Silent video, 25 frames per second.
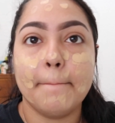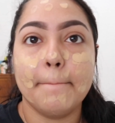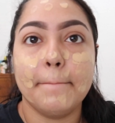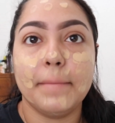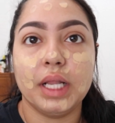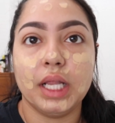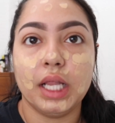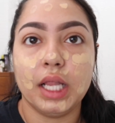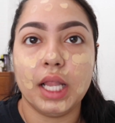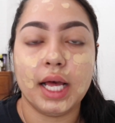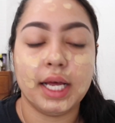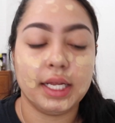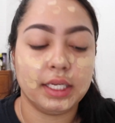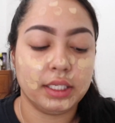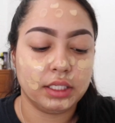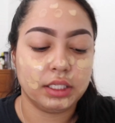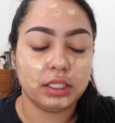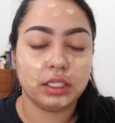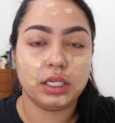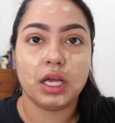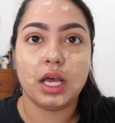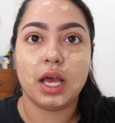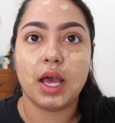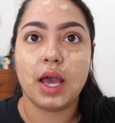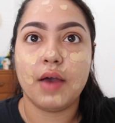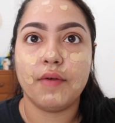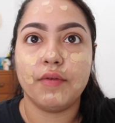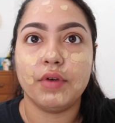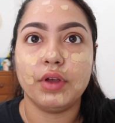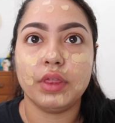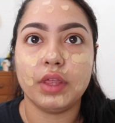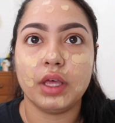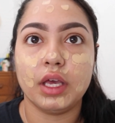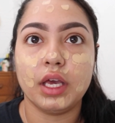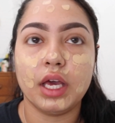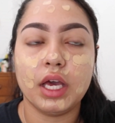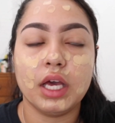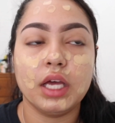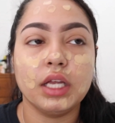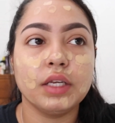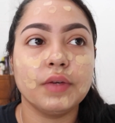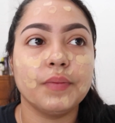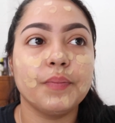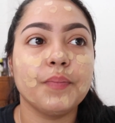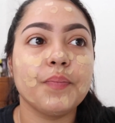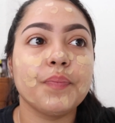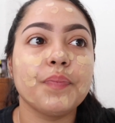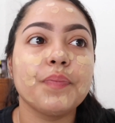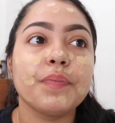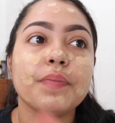blend everything in.